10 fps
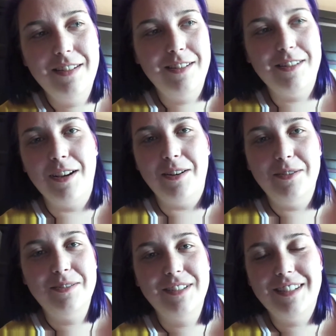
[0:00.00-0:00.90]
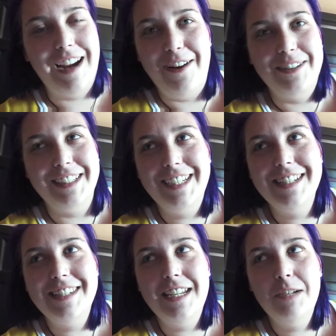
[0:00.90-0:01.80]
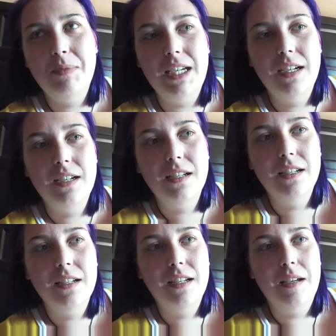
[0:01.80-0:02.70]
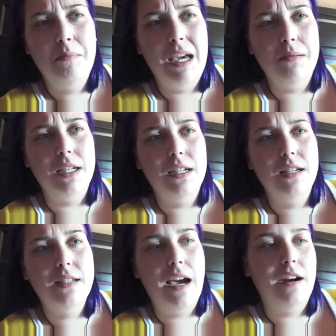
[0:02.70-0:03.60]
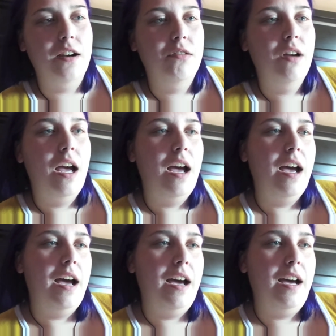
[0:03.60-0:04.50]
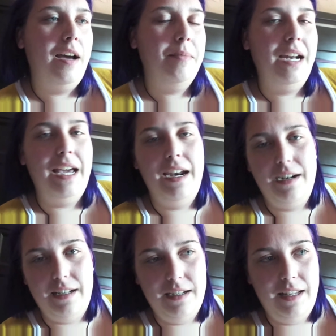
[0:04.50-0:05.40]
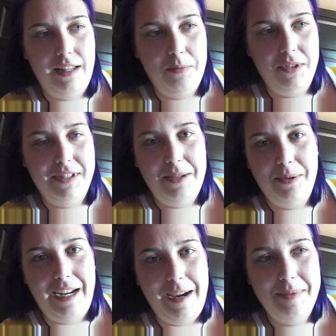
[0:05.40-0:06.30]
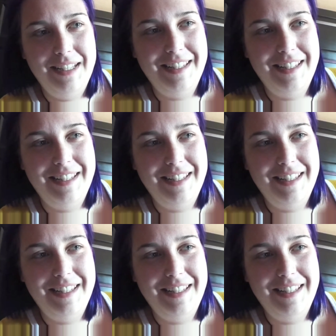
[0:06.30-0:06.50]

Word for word: So it's not really a sneak peek. Maybe it is. I don't know. I I'm going to edit it and then we'll see what happens.